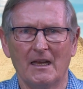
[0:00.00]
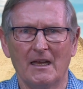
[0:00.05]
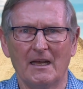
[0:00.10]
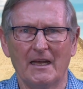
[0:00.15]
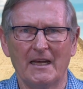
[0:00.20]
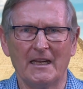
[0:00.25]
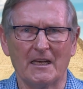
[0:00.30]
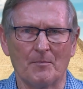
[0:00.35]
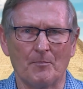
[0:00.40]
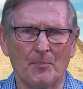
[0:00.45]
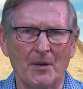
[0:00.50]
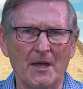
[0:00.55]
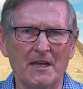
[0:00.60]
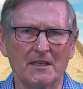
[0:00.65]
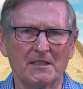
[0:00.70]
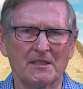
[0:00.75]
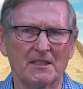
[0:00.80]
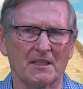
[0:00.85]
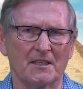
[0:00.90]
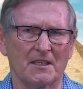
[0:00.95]
It
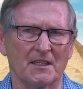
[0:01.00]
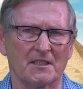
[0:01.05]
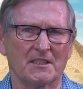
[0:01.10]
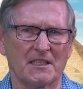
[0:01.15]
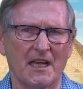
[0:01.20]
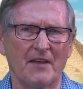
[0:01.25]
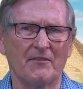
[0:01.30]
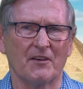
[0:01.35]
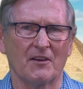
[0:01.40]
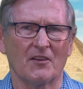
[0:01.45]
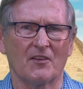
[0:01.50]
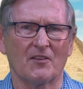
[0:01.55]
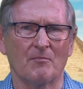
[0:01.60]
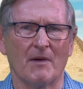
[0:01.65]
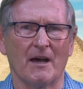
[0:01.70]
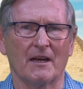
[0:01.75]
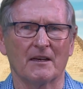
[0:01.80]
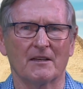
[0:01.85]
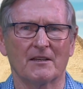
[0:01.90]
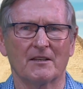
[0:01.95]
appears that the 7th
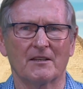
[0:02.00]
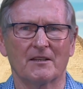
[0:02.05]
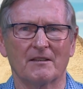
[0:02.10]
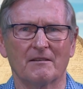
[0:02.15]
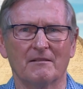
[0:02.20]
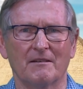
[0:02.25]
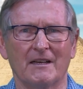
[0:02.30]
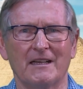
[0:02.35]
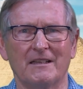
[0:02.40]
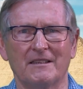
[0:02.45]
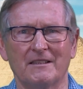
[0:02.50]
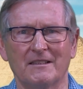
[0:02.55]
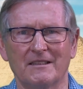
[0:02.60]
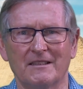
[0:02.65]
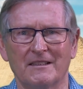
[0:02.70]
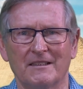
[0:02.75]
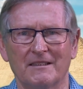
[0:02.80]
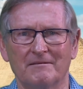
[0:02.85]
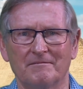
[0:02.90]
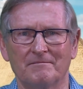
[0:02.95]
month
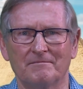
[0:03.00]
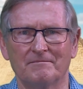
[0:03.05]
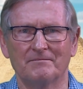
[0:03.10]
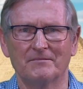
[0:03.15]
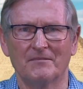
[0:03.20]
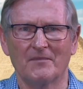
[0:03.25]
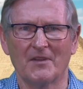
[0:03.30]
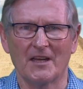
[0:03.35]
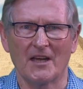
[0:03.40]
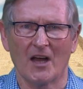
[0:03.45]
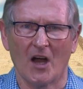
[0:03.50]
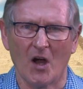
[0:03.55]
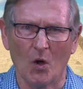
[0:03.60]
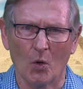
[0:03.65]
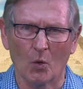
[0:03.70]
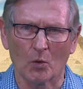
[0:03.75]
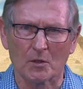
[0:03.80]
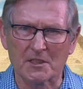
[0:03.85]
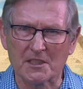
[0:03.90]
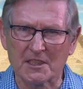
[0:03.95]
in the
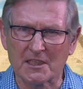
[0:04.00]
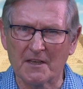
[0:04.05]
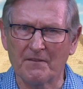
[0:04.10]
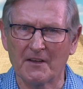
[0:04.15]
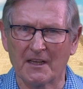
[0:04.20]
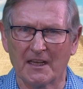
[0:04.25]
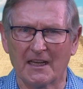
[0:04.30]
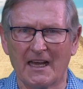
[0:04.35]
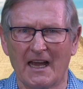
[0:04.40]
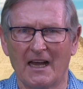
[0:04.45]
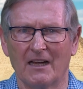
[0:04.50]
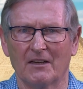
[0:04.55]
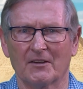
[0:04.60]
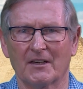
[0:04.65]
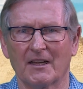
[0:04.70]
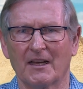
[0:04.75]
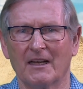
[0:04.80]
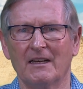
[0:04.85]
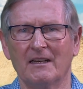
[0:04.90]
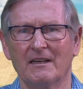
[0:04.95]
old civic
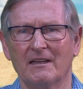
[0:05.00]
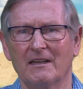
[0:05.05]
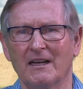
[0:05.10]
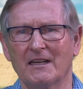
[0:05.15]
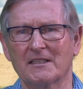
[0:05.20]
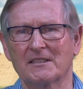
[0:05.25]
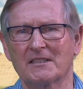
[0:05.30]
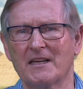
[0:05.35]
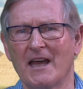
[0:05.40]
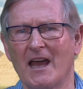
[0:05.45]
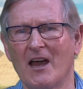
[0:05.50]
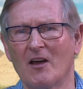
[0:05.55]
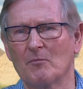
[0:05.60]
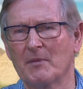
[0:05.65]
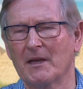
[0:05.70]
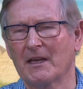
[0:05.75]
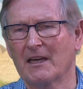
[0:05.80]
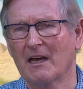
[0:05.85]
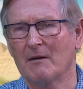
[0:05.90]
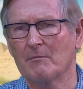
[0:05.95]
calendar has now
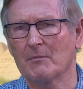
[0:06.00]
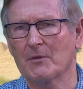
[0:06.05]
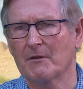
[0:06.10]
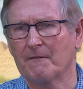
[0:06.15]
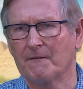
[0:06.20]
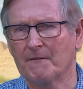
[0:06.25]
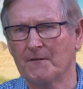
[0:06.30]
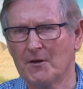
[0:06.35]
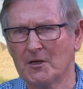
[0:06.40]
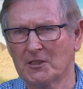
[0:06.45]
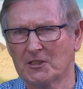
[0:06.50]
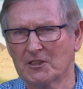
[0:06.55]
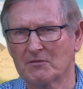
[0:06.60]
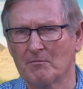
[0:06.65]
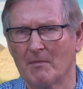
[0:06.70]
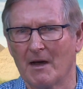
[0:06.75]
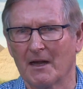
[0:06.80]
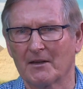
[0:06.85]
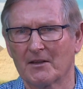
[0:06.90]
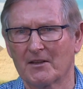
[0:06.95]
become the first
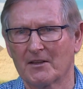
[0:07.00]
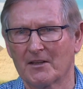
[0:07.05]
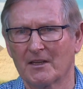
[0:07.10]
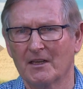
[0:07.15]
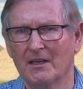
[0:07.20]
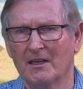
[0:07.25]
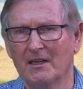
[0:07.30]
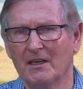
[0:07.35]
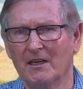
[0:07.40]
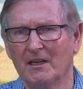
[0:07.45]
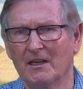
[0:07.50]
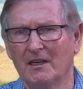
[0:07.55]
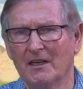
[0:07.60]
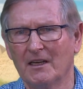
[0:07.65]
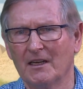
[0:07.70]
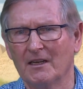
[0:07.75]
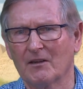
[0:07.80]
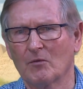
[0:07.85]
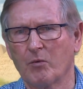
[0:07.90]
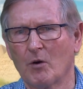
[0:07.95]
month
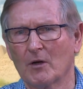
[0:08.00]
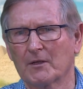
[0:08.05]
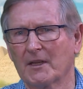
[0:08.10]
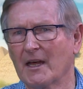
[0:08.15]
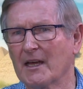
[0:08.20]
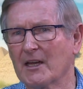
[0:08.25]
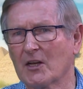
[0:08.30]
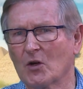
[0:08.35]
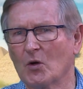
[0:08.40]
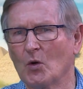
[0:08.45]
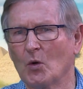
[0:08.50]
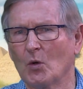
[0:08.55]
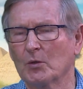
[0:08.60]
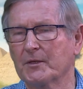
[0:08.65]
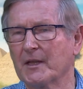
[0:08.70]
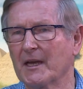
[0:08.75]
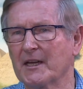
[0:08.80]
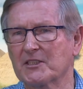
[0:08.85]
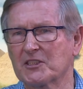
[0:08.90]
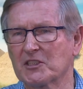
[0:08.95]
in what they
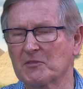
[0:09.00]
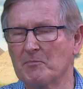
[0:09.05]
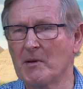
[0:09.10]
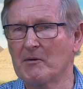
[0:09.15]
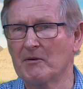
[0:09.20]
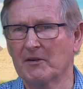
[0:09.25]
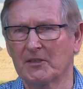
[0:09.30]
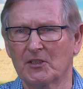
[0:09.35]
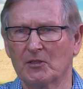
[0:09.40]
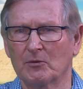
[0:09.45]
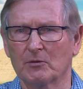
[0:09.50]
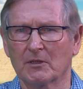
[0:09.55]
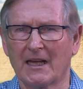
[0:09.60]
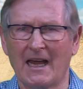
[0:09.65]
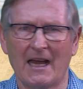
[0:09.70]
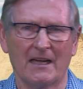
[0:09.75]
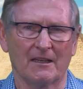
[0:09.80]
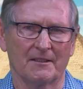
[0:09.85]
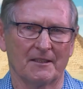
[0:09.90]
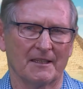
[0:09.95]
called their spiritual
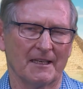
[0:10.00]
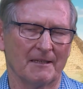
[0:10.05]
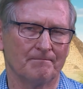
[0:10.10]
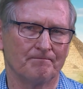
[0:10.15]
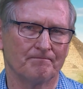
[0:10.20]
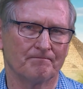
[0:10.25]
calendar.